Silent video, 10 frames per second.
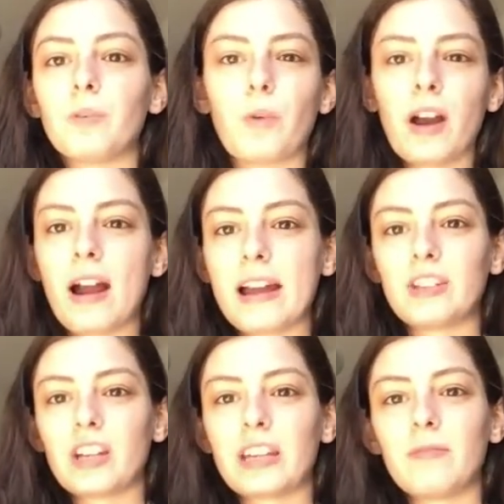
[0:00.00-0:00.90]
where I
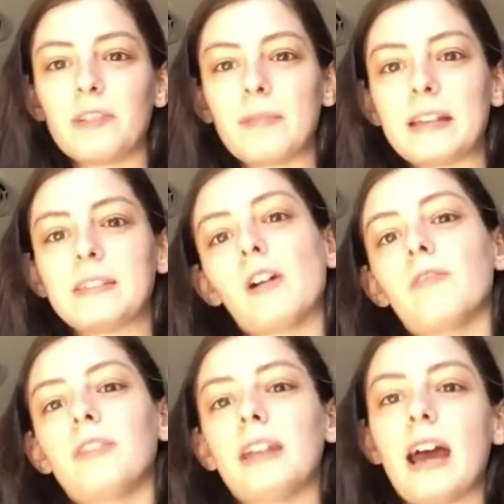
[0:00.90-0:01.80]
check in with myself
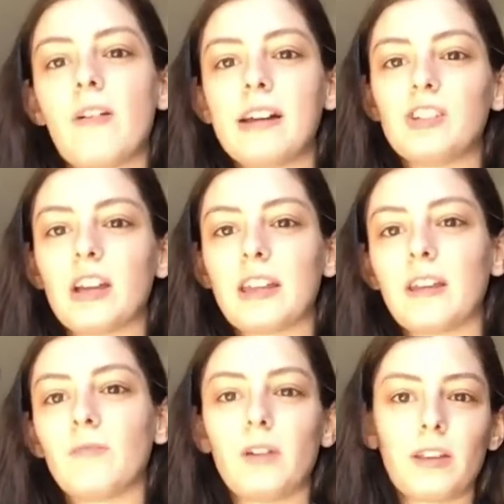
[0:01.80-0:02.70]
and how I check
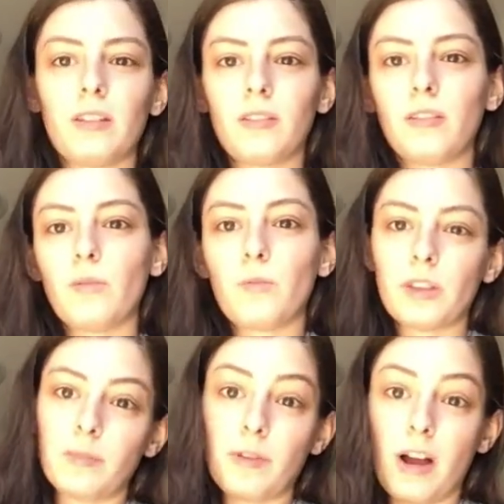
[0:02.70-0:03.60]
in with
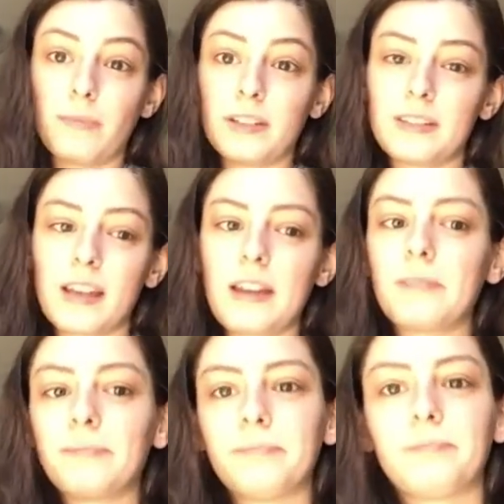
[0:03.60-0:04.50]
what the prompt is saying.
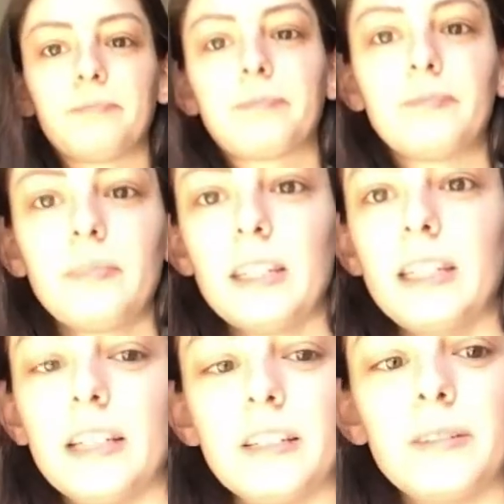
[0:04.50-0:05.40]

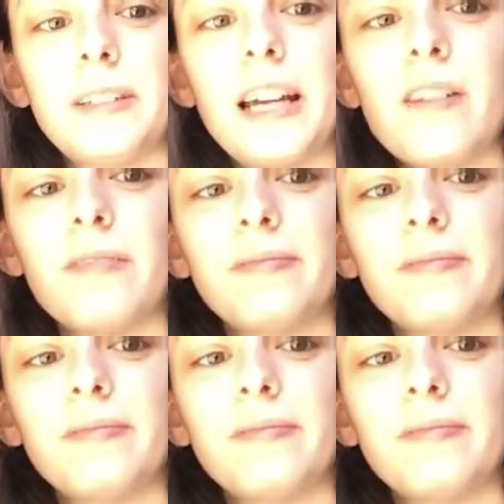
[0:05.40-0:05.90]
Here we go.